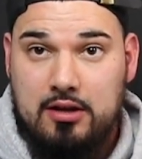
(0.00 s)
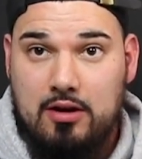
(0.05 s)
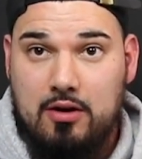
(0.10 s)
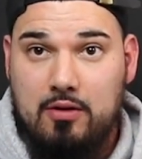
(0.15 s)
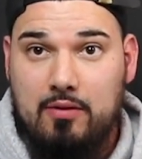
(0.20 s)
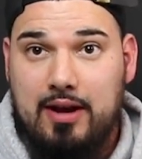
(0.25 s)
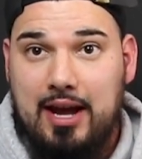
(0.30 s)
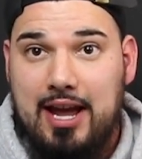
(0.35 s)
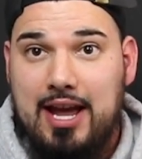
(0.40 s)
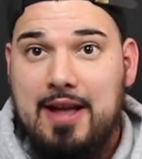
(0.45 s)

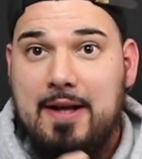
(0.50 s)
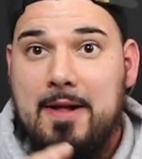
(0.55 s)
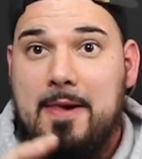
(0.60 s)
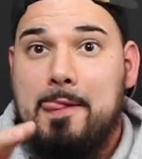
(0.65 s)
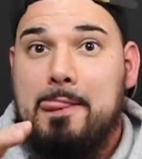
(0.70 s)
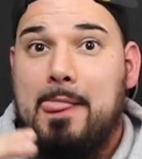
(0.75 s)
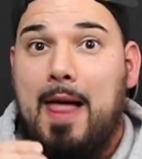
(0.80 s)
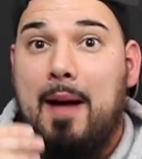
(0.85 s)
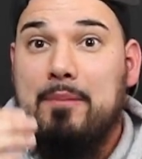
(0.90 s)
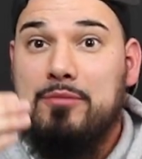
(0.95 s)
Okay,
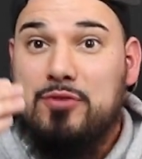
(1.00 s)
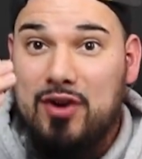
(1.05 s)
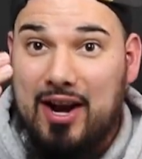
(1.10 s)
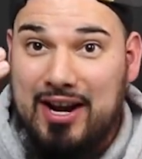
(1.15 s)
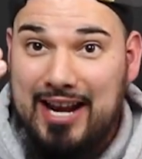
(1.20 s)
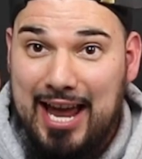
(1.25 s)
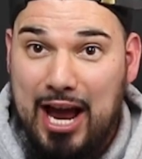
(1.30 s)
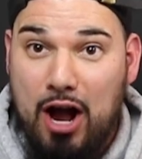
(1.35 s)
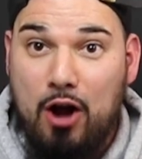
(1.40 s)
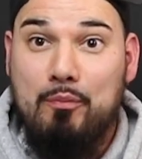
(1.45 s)
I'm
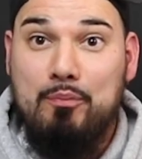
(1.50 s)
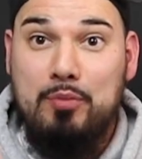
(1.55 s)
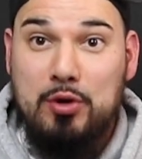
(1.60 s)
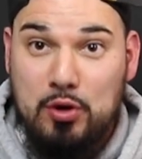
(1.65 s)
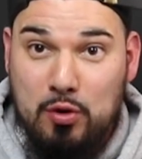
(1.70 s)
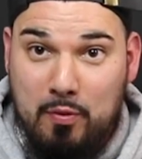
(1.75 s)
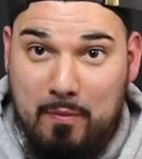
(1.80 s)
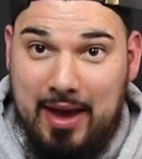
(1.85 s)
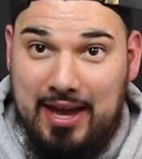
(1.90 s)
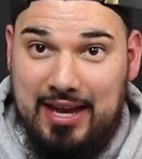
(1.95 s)
trying to help
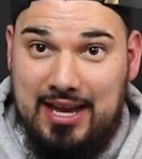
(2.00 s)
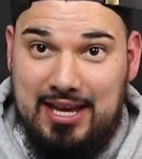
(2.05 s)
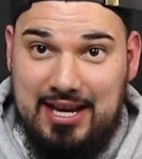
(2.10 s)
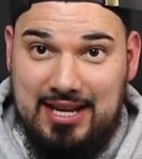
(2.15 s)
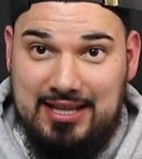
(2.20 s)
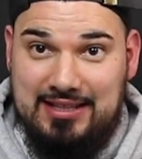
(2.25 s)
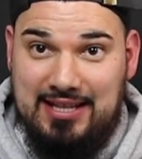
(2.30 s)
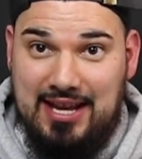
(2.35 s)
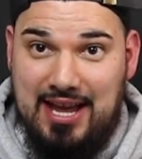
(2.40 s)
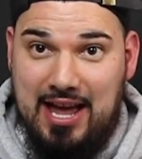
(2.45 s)
you make it
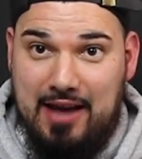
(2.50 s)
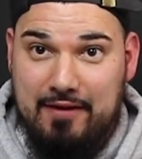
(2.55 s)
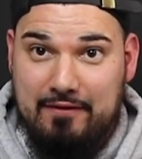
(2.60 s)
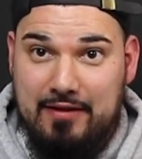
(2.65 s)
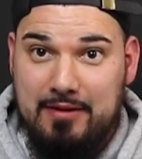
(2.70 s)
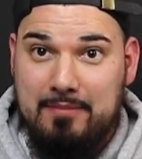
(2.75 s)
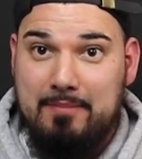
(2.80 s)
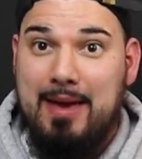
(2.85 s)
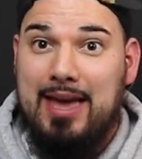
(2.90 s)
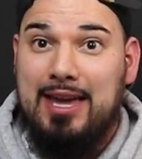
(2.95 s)
into
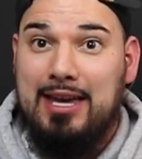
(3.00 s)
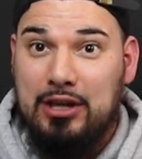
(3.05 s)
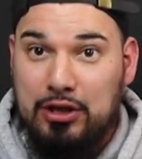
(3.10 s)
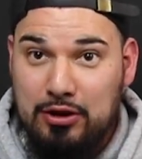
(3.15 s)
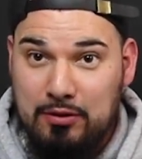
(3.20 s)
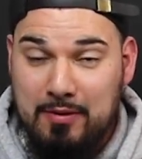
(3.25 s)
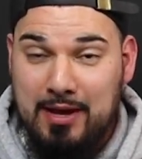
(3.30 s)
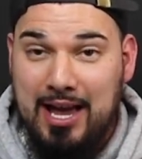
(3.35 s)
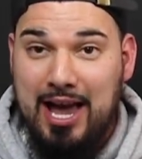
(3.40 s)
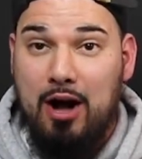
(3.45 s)
heaven,
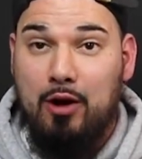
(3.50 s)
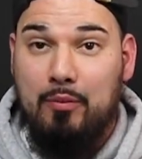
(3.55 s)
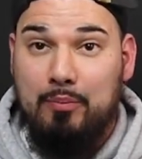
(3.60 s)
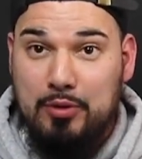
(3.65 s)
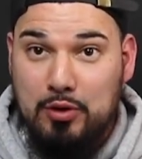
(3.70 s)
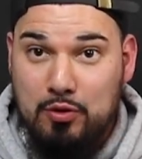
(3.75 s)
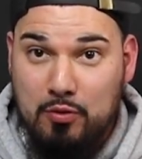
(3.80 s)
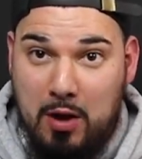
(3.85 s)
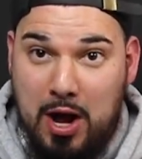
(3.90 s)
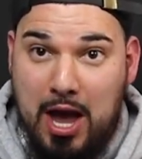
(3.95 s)

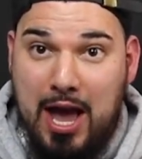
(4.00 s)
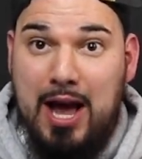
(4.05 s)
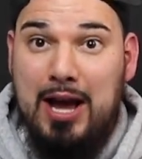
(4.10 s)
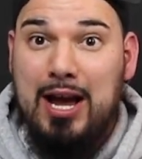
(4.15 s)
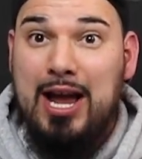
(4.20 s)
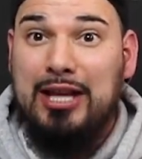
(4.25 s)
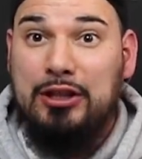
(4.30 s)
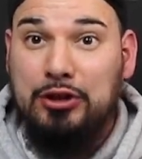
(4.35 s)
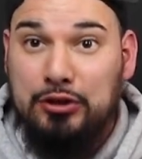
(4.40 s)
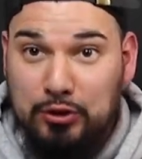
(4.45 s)
help you
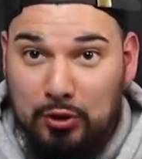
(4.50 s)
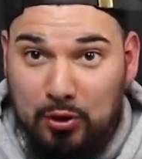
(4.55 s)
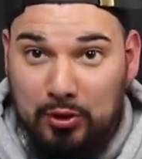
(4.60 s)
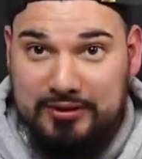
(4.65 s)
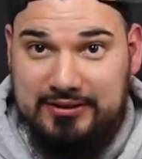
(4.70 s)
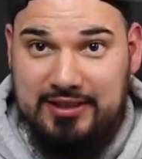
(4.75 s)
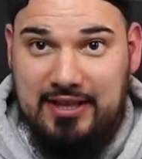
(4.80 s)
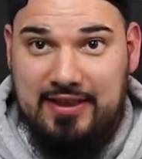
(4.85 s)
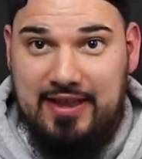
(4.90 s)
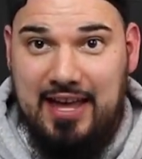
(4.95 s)

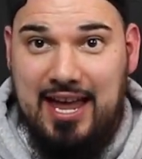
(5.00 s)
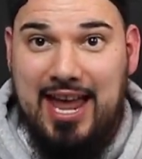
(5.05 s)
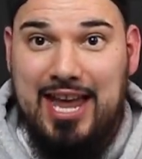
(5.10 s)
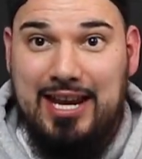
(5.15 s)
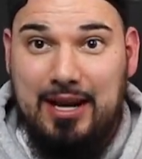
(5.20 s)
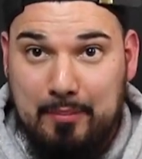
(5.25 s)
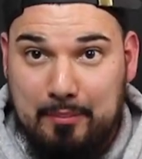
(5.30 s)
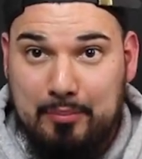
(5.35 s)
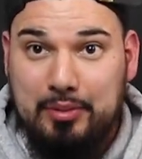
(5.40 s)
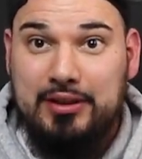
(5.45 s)
endure to the
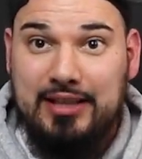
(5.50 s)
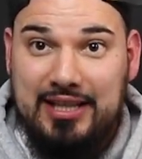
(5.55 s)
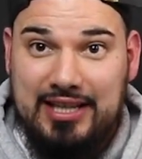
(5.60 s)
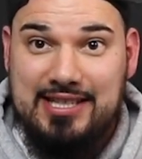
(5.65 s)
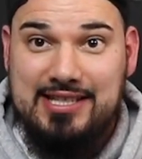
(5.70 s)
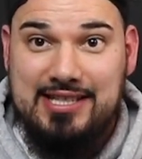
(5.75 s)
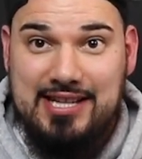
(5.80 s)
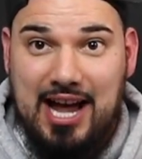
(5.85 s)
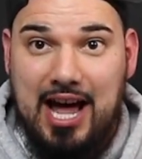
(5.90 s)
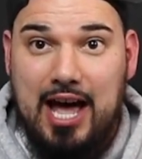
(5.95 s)
end and
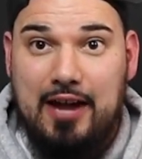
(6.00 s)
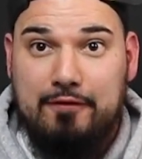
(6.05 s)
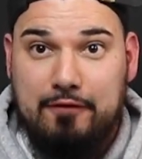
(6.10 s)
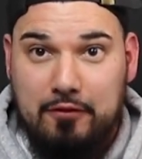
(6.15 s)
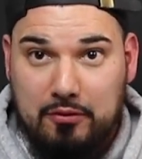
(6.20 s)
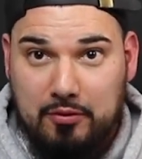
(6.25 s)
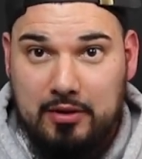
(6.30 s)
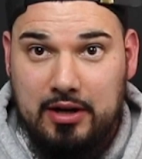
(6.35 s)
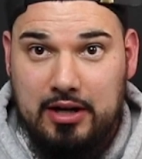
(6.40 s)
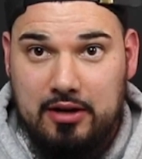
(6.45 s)
please God
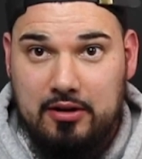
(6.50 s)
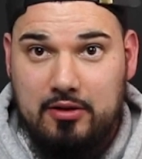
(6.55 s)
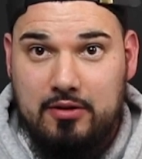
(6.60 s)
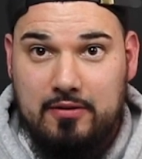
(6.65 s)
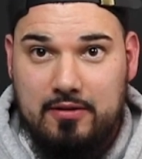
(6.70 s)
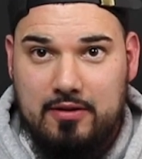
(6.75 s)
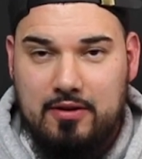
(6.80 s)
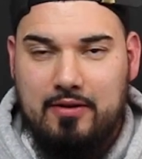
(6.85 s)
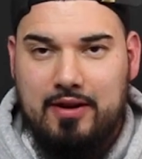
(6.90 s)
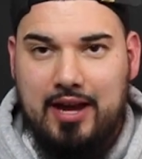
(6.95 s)
for
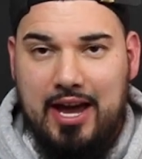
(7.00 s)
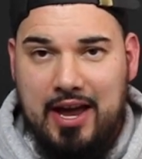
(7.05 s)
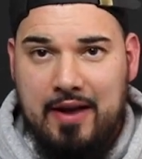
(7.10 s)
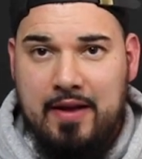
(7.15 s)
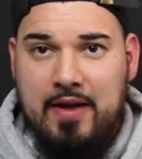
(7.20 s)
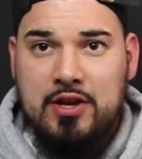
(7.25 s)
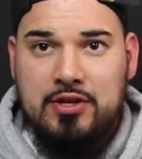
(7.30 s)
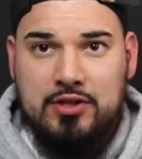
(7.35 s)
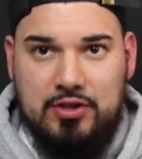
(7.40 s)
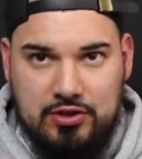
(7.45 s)
real.
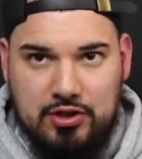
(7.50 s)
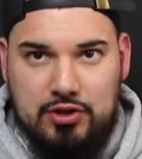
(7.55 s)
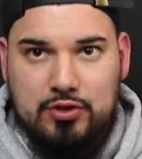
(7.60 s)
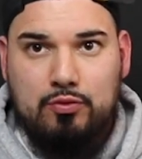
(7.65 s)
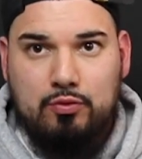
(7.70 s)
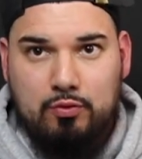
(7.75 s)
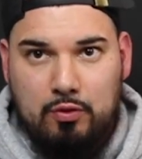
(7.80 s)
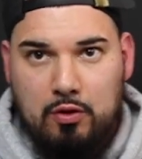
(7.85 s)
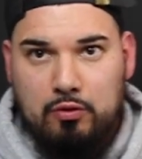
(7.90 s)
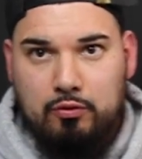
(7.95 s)
Okay, so
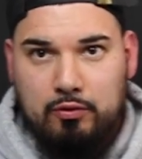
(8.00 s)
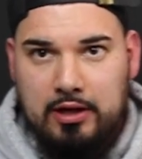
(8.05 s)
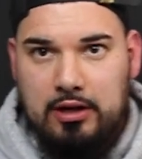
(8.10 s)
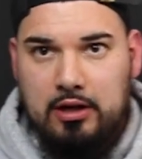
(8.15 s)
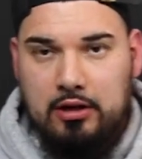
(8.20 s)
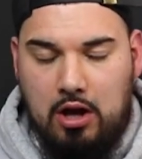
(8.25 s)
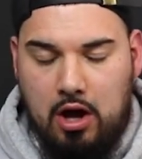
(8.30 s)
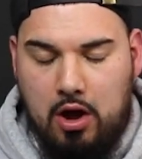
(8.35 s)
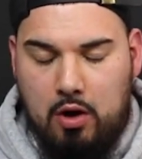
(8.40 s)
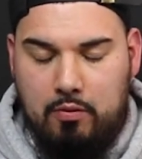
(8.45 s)
just read
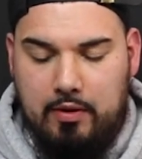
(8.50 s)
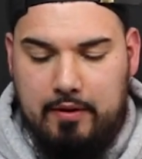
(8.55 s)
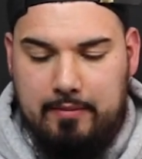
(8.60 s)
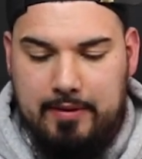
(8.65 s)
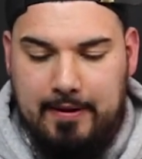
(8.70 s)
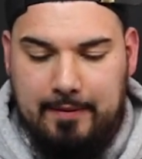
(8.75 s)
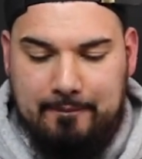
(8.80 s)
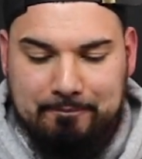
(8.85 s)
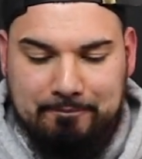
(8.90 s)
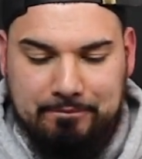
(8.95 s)
along with
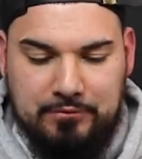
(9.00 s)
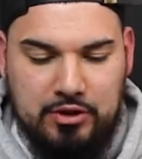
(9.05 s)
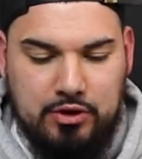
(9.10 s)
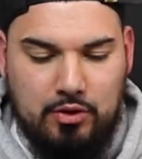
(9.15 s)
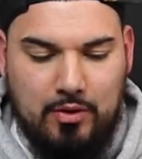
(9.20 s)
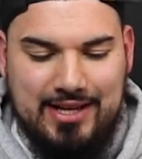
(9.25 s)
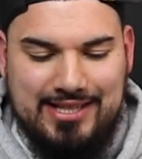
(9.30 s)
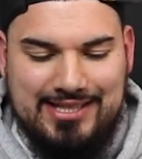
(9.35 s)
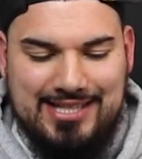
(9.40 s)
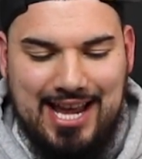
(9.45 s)
me.
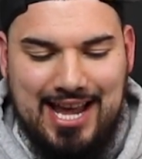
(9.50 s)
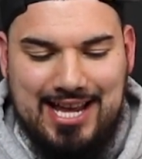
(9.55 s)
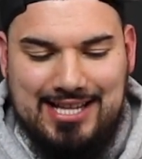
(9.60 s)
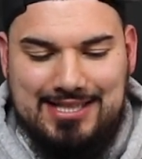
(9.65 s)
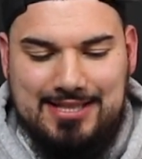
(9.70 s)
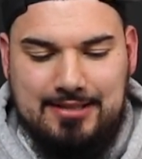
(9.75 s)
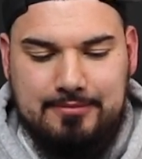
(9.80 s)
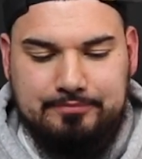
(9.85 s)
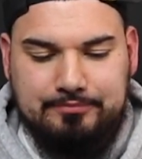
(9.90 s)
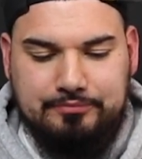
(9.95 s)
So it
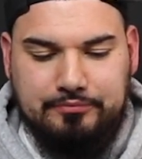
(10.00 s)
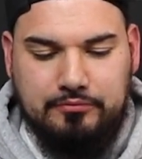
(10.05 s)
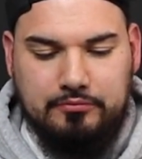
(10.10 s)
says,